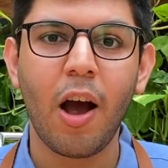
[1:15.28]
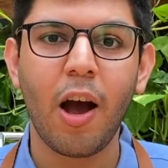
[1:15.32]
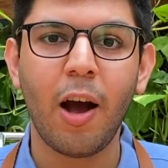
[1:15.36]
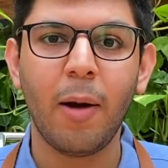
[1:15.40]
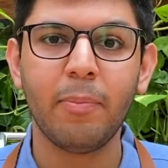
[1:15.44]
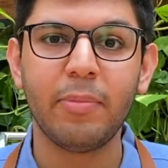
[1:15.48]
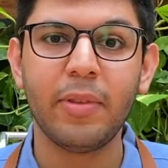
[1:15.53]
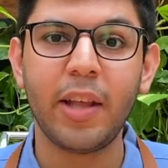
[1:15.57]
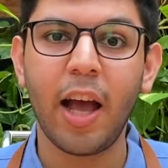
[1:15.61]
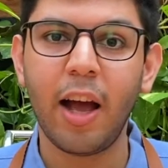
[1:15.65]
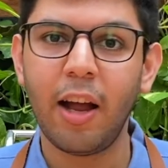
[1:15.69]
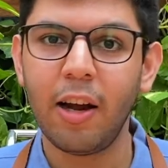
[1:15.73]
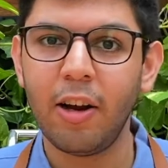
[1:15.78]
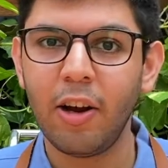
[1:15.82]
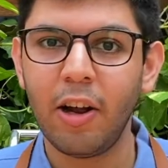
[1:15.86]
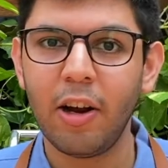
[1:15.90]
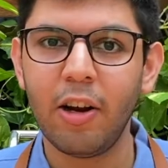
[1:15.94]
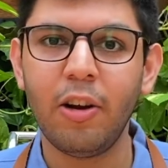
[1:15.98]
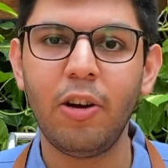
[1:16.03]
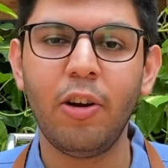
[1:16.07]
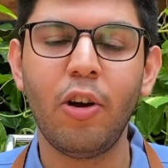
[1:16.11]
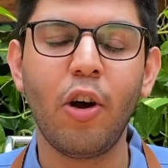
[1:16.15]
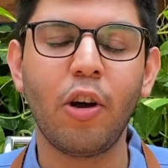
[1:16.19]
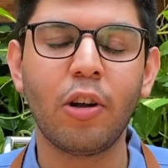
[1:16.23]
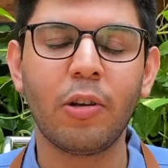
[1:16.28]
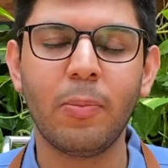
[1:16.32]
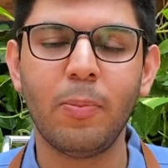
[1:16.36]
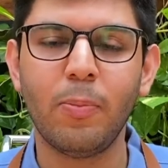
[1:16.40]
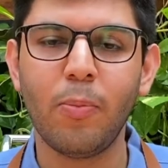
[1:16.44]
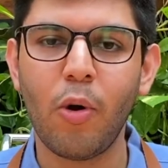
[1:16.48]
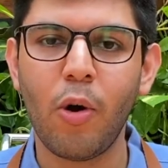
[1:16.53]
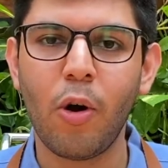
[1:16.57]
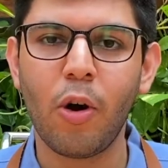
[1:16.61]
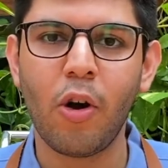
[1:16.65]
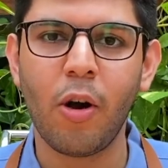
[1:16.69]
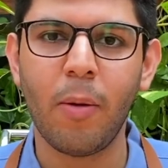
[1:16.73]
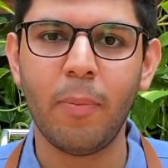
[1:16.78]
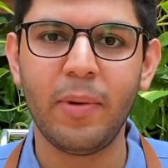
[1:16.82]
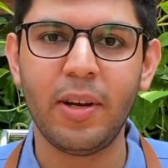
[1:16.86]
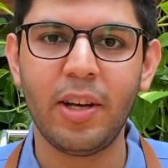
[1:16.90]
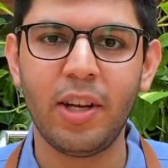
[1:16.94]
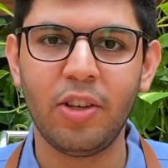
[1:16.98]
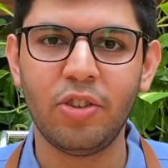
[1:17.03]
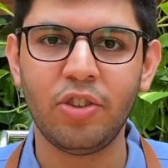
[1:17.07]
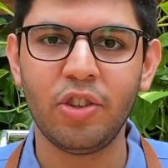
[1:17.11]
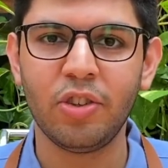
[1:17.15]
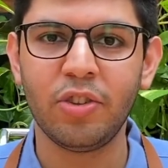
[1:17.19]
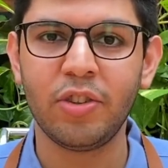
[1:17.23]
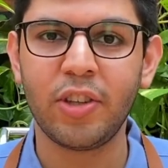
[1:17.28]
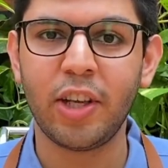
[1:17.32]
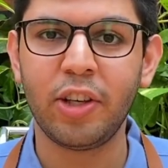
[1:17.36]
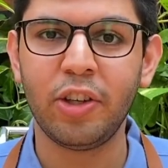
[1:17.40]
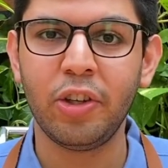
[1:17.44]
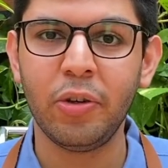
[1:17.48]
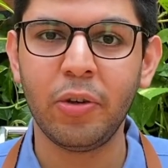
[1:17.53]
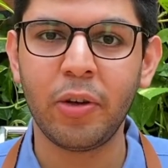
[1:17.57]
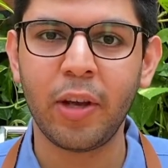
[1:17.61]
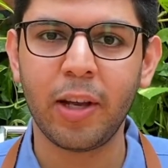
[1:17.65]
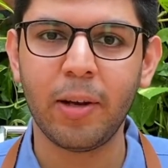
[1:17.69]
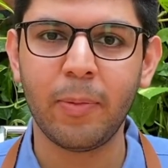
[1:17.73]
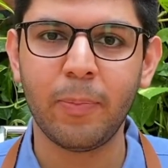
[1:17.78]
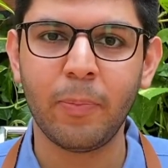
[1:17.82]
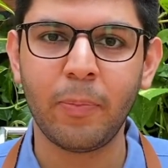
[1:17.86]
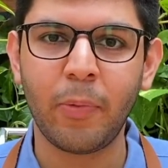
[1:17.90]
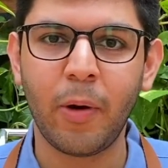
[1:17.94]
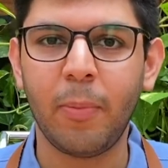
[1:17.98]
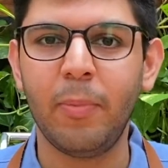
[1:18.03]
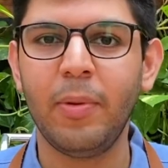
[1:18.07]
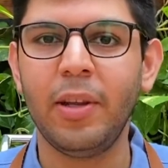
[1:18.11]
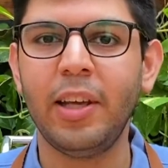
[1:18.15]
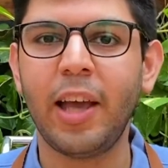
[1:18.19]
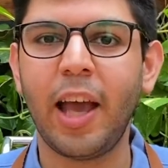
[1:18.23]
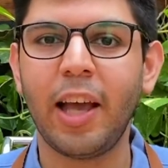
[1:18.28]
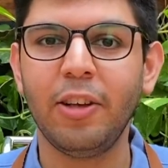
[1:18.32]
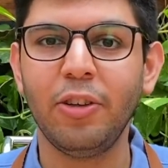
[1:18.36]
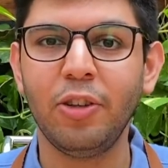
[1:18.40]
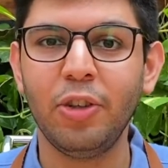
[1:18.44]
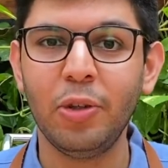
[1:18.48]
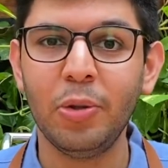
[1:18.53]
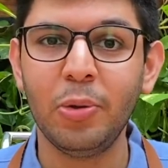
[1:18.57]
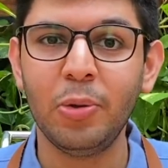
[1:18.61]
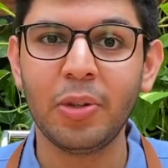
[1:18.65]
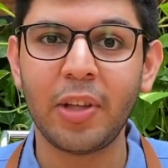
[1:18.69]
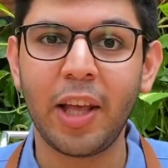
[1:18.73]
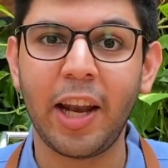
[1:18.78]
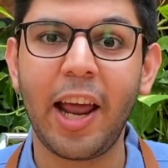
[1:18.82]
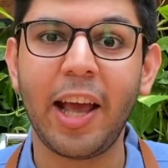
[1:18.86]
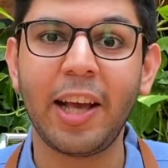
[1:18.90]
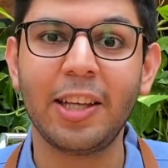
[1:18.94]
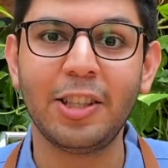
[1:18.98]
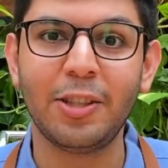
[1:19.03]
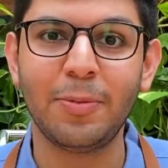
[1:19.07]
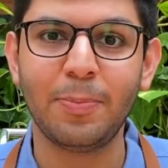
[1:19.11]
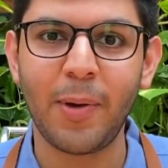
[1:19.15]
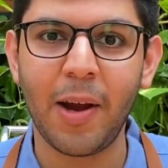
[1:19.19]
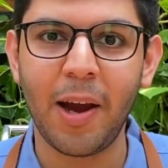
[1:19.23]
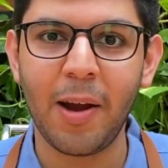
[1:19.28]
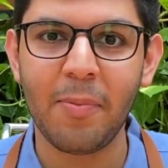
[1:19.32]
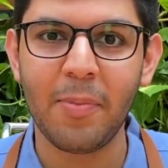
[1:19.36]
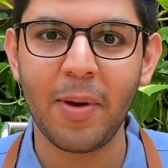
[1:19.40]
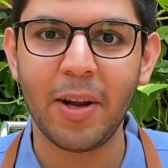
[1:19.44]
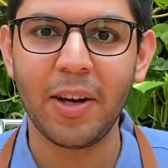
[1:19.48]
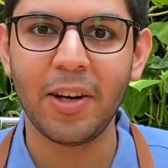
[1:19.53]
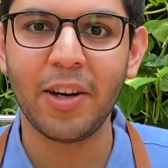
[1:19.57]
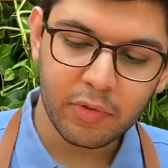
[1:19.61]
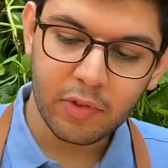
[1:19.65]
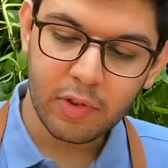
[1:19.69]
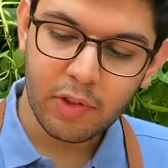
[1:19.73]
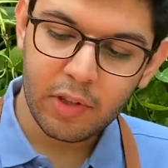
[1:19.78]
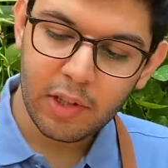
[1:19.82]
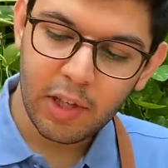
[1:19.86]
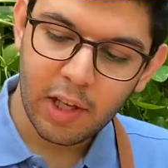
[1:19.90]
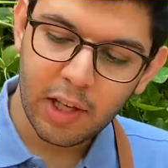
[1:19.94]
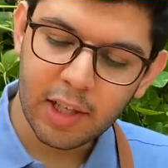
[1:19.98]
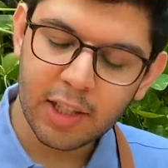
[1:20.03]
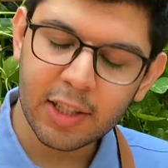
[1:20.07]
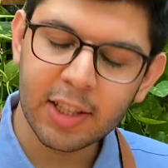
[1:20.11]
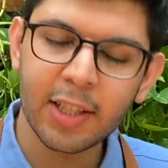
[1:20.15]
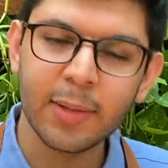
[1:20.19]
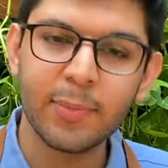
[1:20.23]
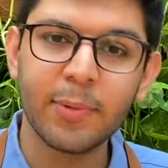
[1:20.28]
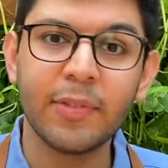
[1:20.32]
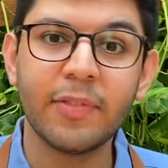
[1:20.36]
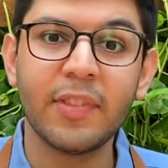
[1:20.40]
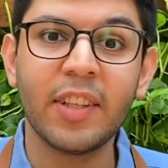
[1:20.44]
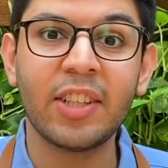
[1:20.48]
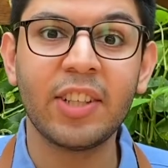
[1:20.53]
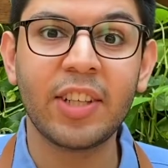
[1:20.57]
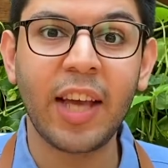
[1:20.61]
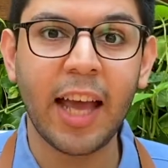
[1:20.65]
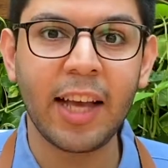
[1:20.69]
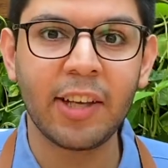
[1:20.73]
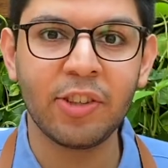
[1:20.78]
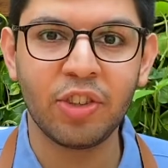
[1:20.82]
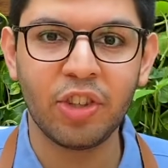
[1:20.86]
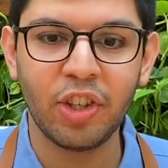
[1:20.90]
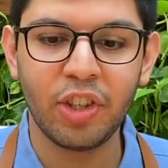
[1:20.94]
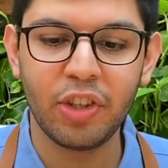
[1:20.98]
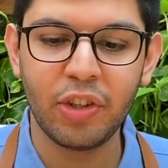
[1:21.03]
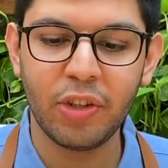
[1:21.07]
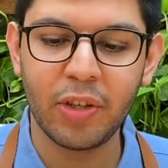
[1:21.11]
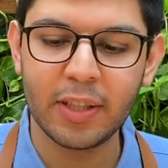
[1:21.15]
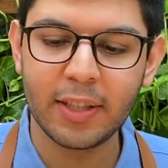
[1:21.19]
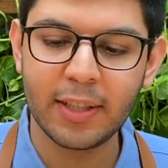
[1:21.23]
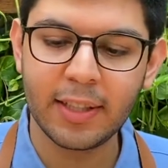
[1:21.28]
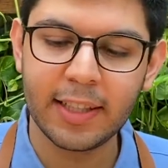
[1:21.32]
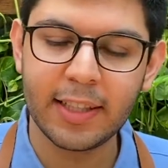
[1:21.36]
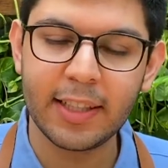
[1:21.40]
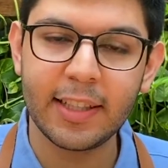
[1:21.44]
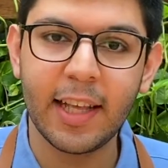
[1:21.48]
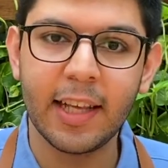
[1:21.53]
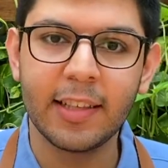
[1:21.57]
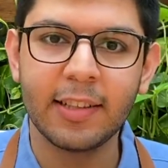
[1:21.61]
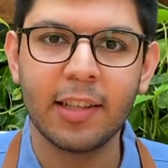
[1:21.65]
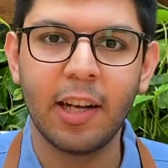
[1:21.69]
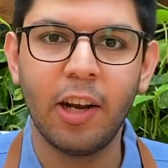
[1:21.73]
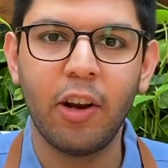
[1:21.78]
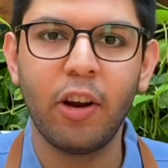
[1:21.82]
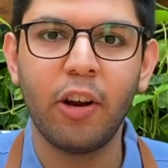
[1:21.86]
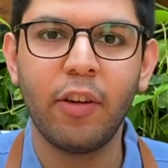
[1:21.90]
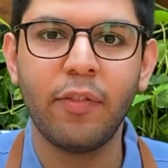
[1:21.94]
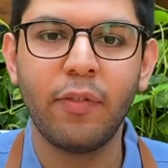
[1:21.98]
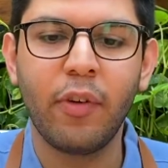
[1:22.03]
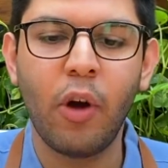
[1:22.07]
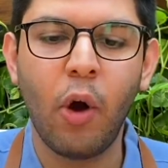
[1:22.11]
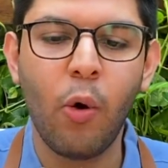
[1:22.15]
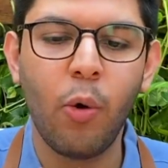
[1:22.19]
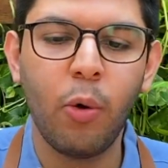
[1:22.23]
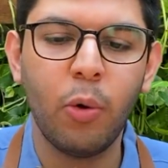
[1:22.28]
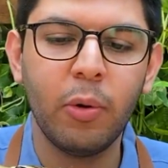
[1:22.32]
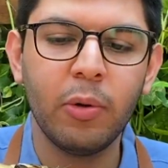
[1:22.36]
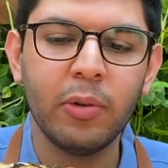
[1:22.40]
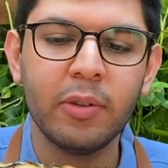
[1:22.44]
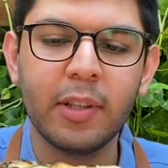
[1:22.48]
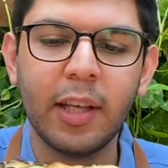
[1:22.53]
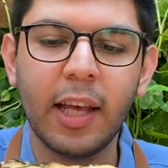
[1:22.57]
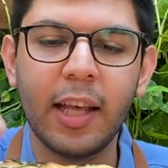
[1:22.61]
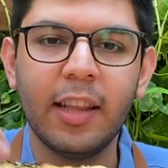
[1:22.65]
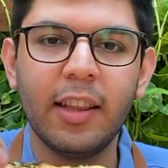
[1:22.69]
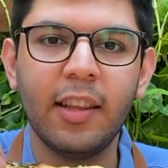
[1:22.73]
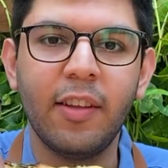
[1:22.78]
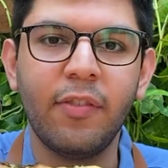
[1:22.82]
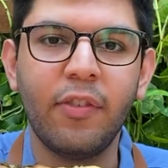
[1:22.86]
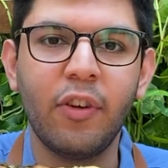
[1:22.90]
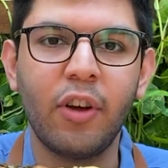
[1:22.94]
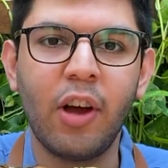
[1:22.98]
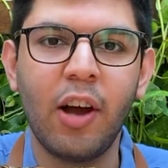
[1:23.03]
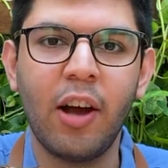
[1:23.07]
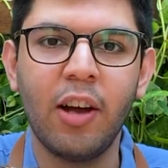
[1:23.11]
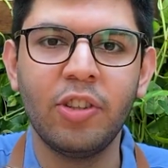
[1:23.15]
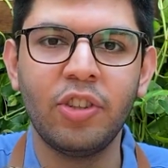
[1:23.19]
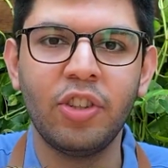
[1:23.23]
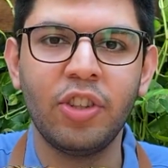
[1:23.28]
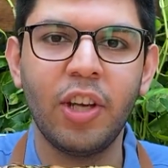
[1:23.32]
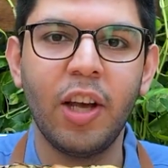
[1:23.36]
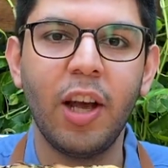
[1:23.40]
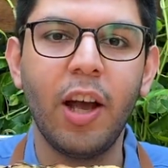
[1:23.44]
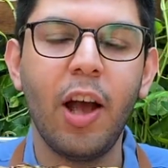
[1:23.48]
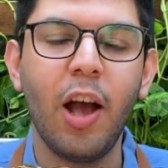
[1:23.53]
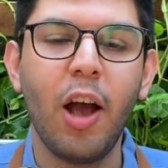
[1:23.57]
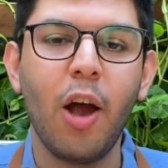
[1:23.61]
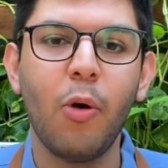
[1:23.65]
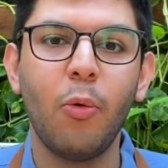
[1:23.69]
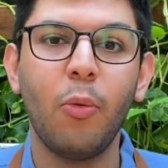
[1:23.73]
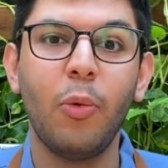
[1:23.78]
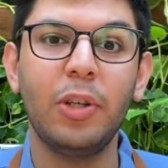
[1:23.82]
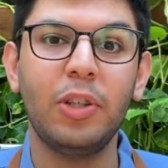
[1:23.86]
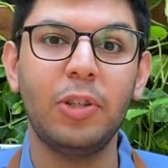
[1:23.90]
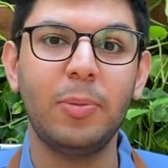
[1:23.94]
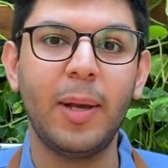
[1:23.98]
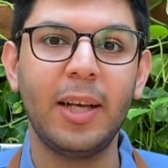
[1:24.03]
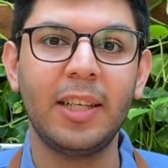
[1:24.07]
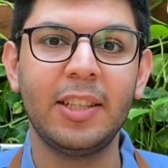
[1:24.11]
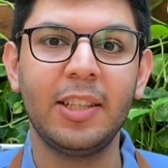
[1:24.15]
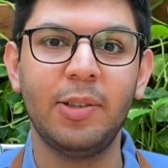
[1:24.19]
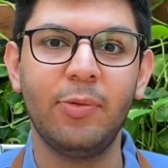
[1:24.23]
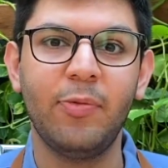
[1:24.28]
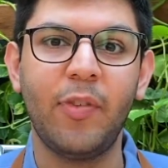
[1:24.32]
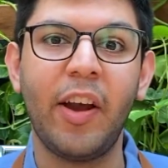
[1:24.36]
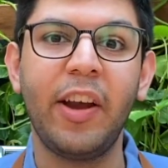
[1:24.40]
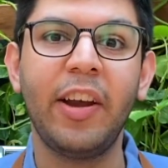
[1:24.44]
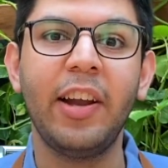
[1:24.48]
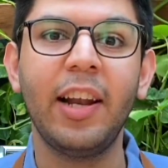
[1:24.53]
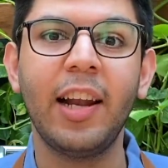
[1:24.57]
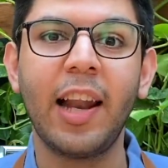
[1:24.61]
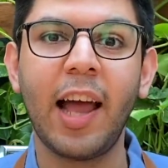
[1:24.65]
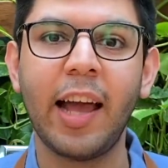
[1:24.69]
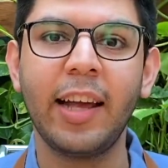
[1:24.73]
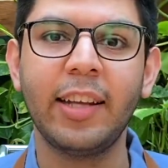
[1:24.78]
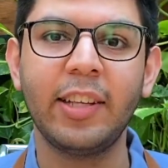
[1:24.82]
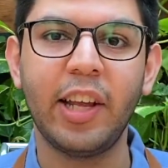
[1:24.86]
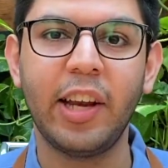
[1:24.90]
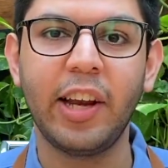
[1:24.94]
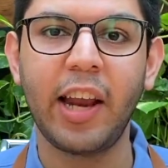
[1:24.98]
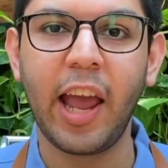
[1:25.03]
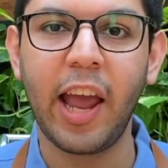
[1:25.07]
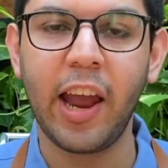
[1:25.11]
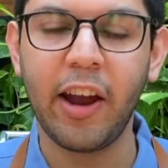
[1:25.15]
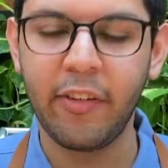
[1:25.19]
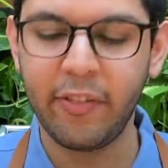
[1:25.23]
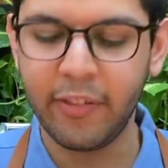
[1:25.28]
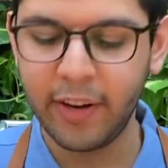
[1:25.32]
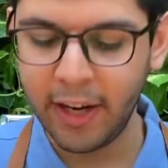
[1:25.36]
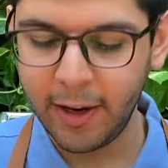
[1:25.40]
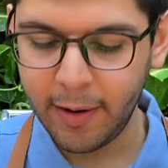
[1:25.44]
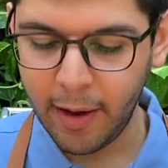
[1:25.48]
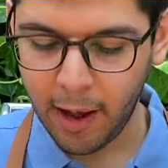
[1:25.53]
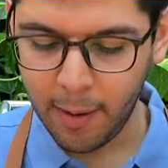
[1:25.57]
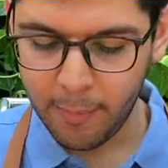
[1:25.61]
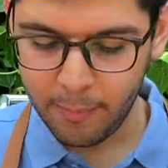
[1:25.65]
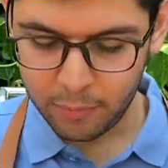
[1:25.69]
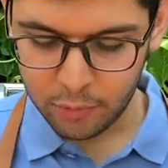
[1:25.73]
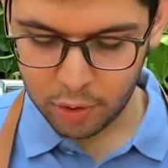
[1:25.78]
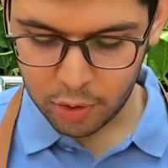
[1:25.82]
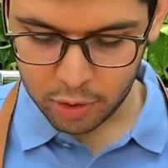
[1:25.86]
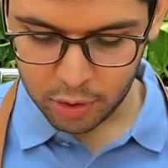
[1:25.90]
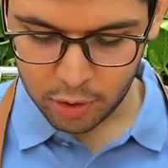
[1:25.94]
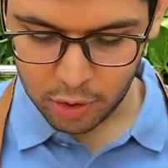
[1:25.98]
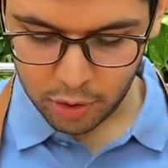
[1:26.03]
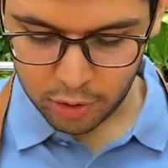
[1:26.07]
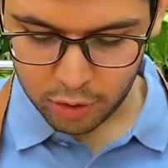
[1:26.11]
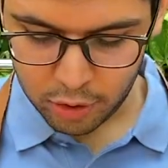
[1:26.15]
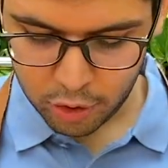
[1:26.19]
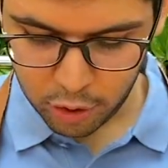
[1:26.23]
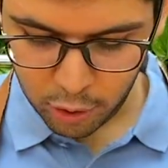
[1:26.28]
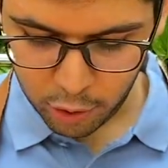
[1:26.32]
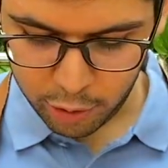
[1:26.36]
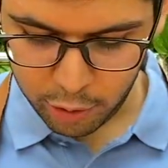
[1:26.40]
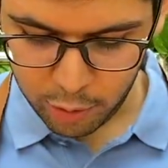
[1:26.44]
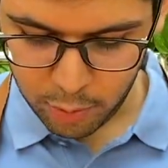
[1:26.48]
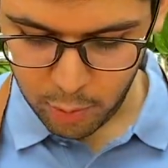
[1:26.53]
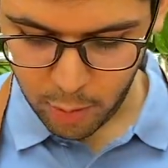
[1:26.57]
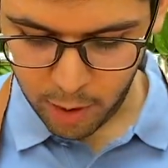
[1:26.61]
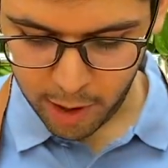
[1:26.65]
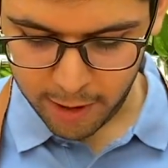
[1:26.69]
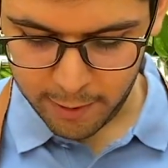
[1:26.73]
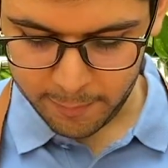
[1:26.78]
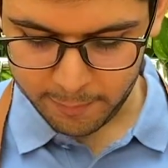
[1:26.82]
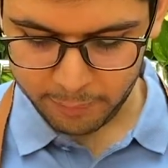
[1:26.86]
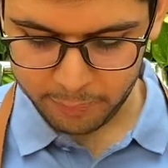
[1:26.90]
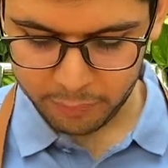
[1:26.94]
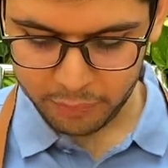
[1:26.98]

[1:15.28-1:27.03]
There are a lot more combinations that you can probably use and experiment. In terms of the texture, you can see there's a lot of holes in the focaccia, which makes it very light and airy. I'm just going to show you one.